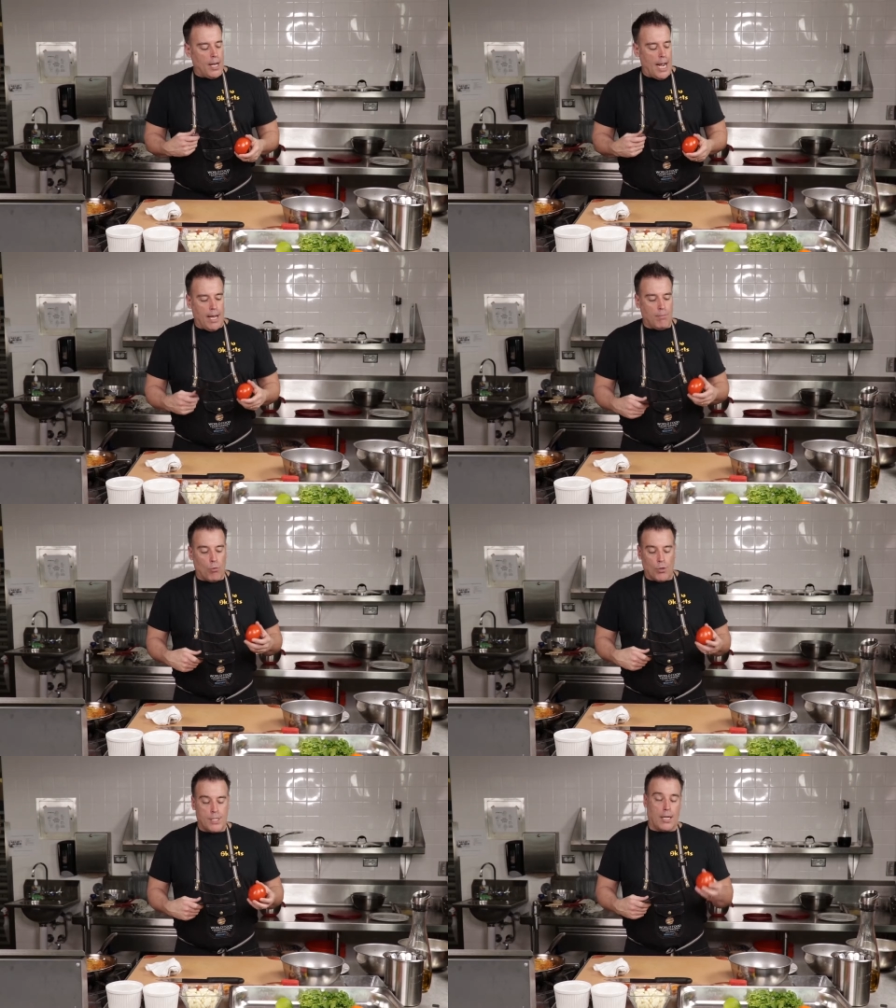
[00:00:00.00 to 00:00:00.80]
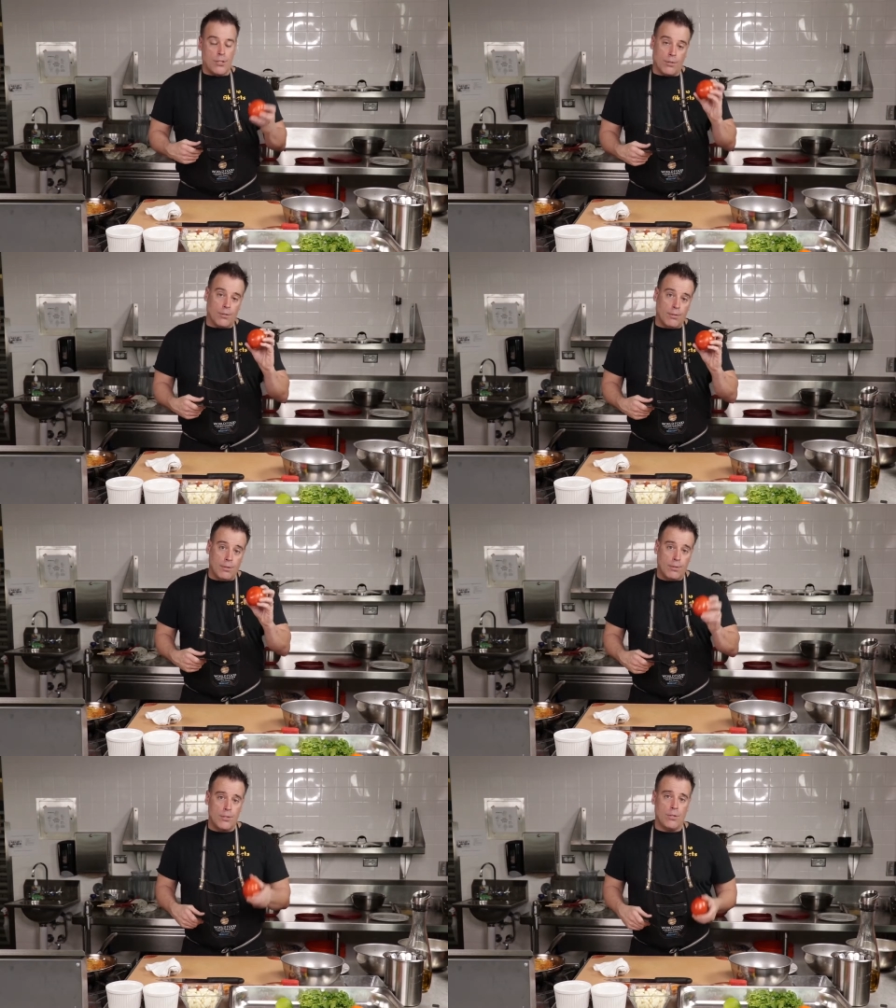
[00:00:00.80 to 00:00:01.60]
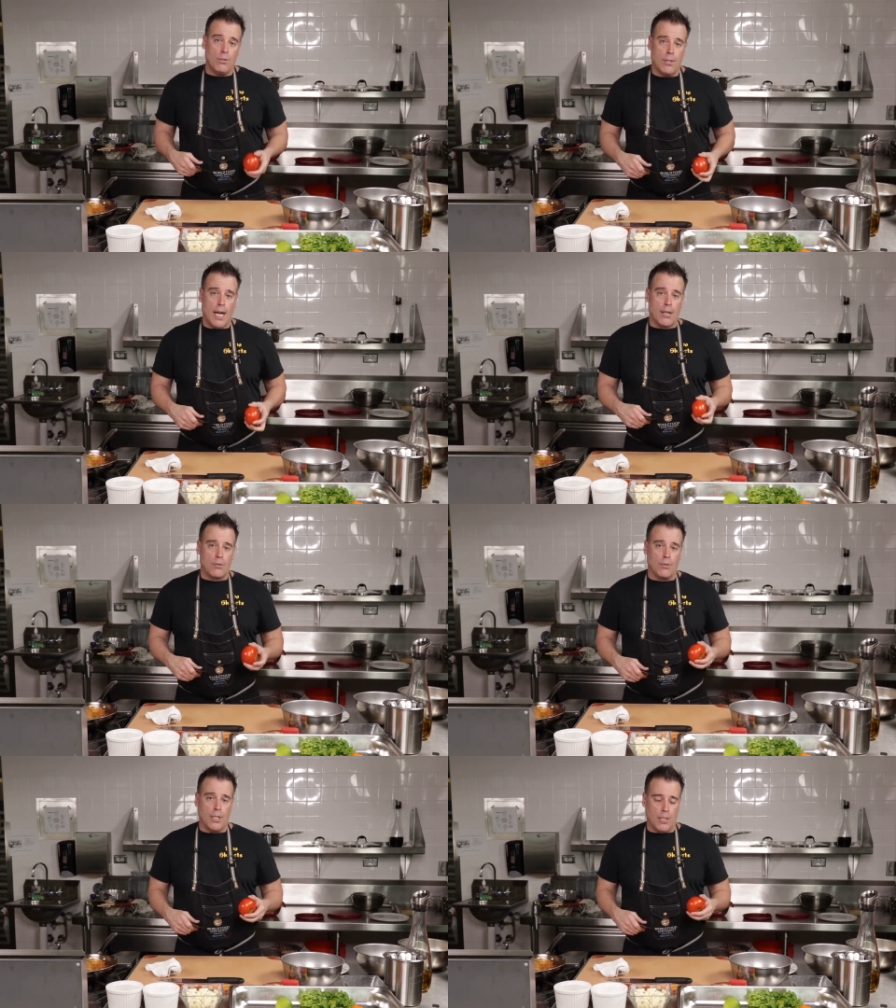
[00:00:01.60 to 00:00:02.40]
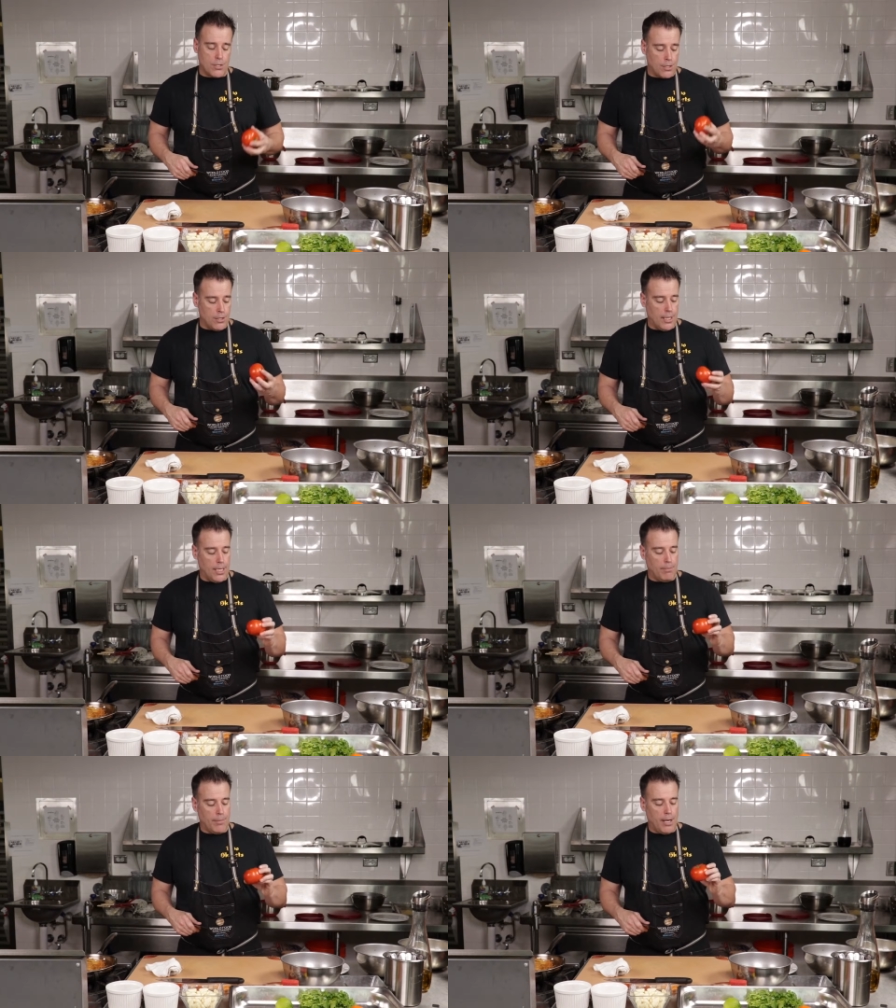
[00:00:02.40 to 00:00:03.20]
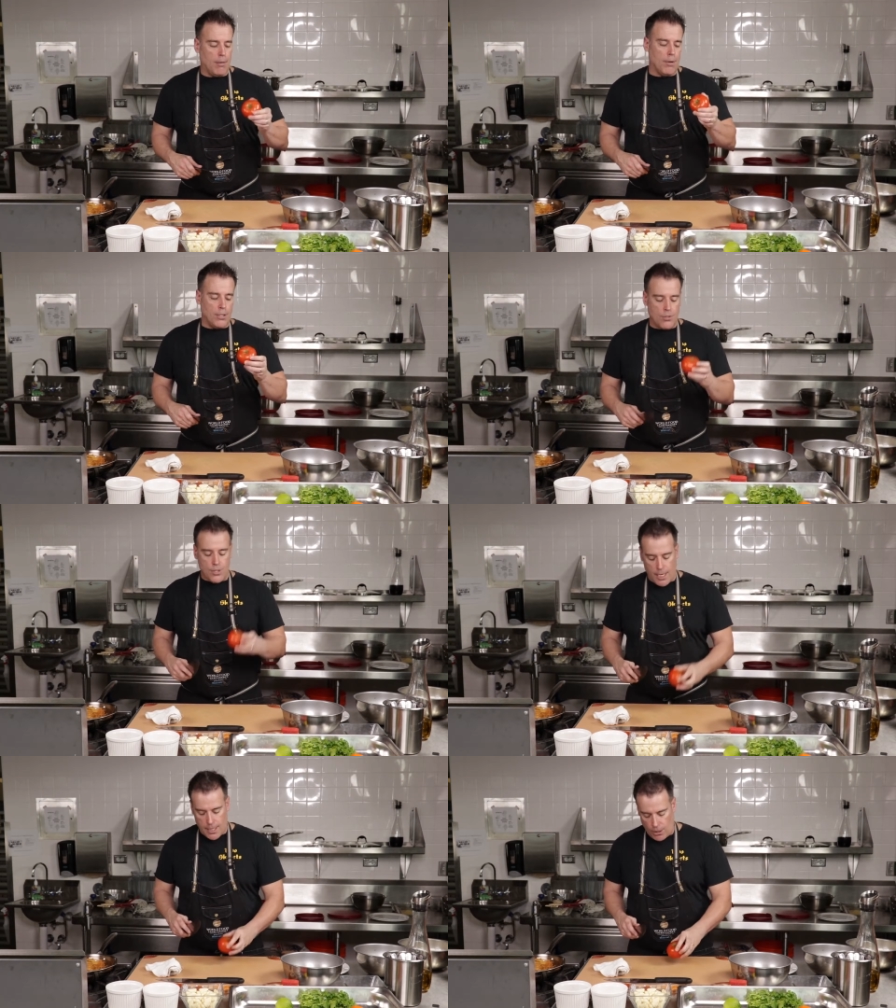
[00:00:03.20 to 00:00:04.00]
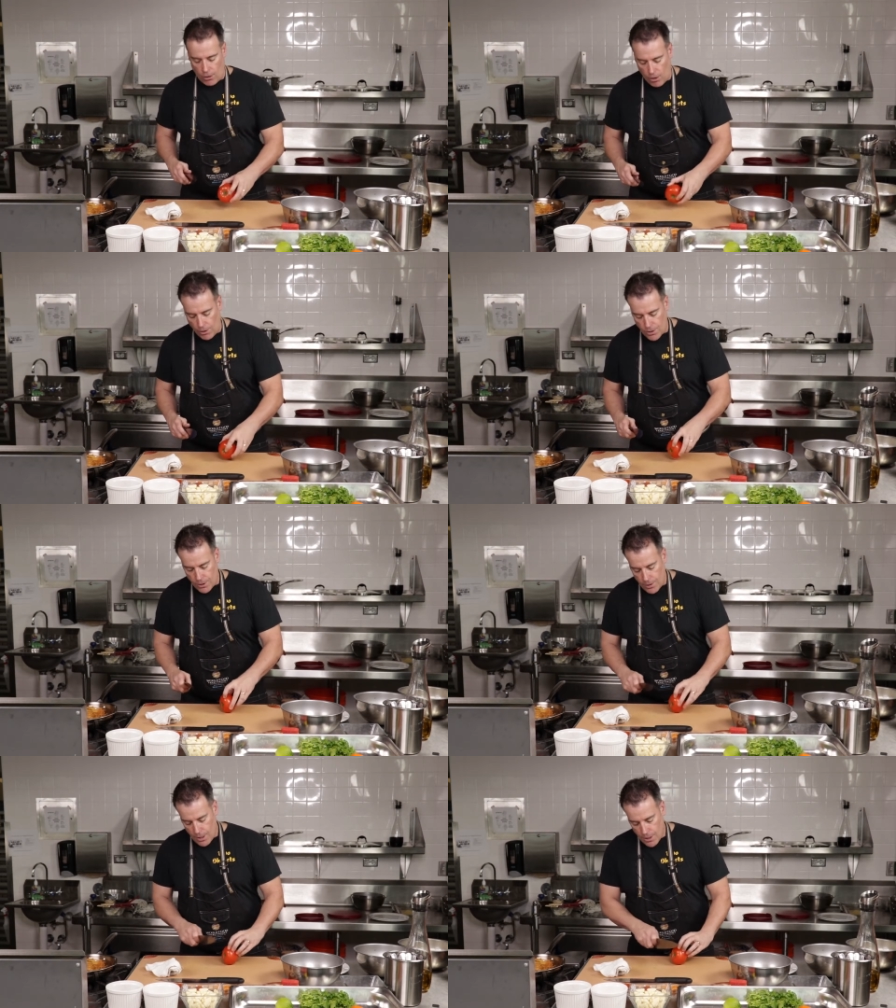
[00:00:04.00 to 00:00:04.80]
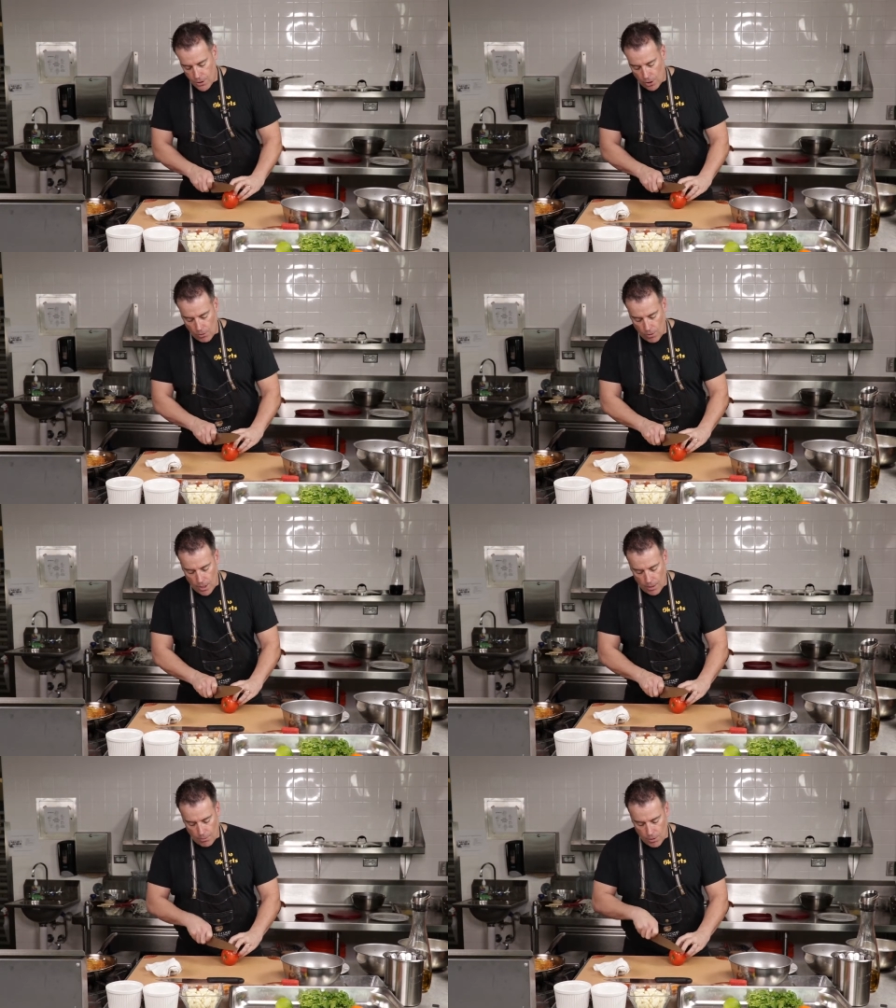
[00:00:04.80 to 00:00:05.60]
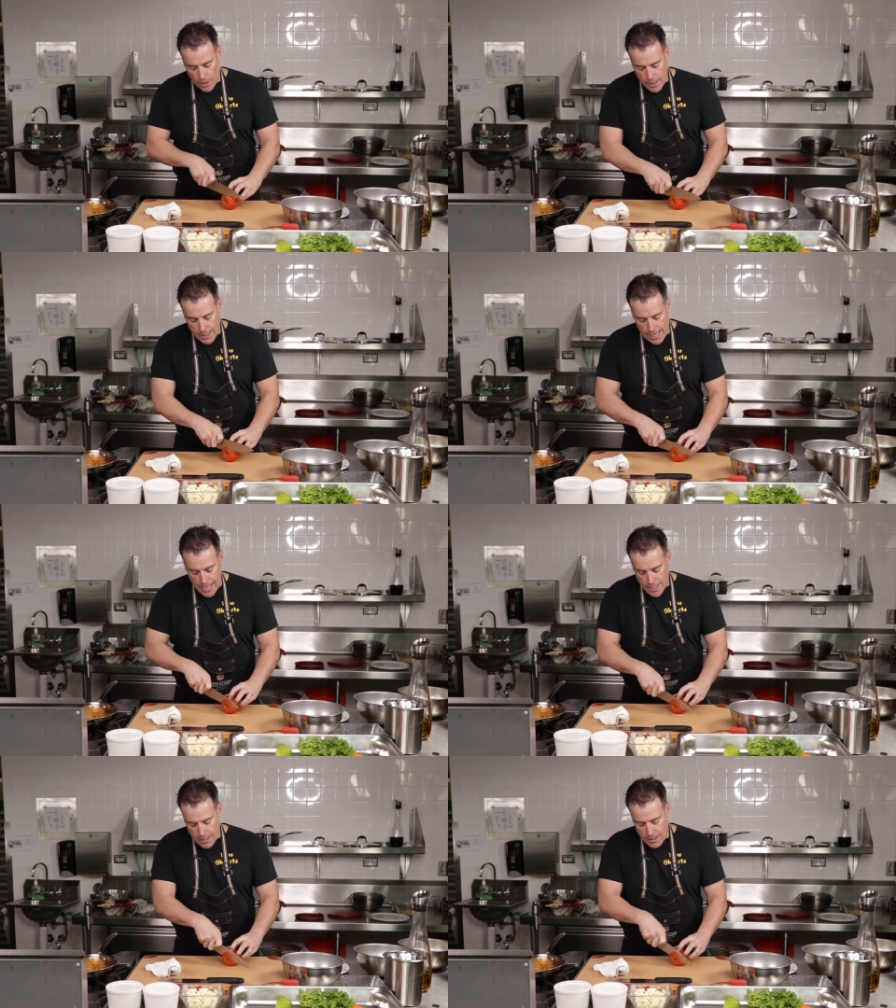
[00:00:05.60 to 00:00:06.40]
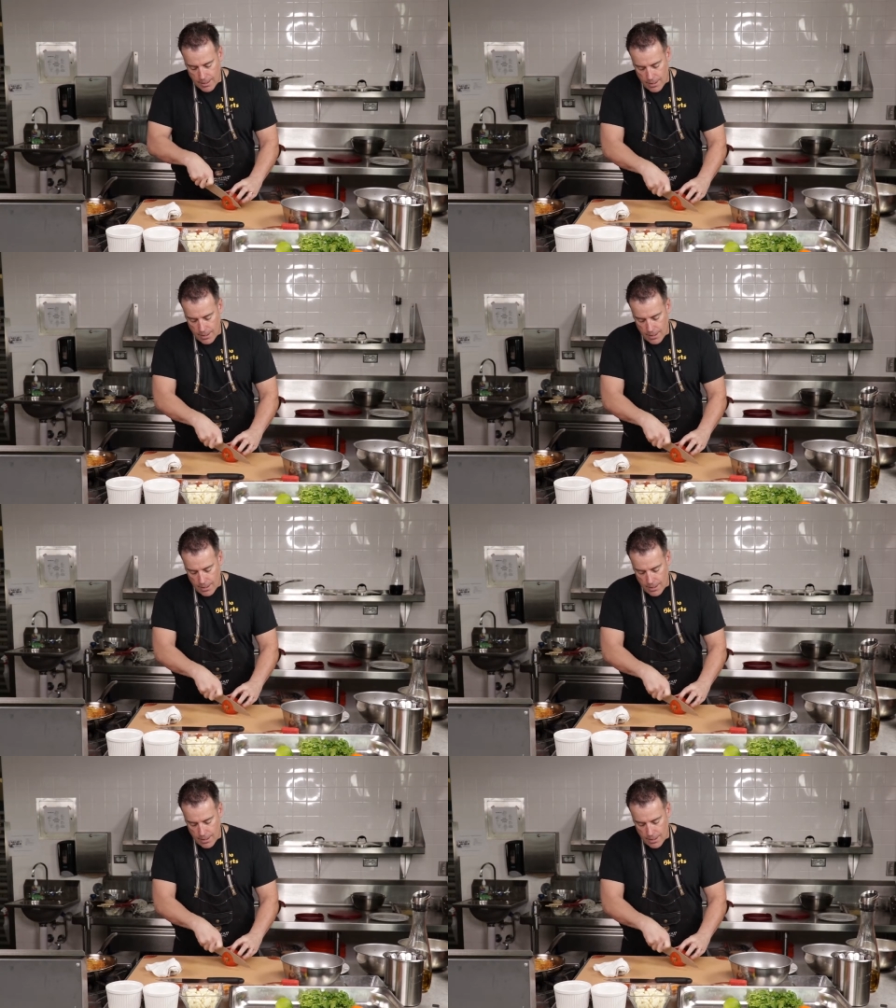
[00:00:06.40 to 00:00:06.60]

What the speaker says: to add more texture to the actual dish. I'm going to use it as a garnish. So I'm going to slice